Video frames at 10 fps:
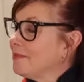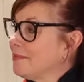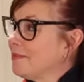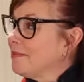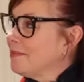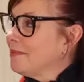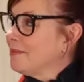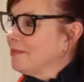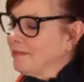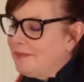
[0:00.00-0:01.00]

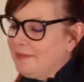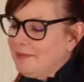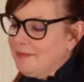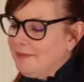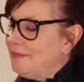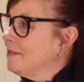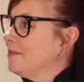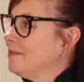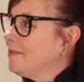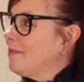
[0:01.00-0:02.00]

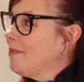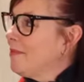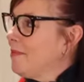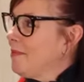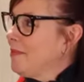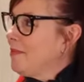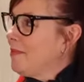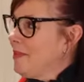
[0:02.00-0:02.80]
No words are spoken by the person on screen.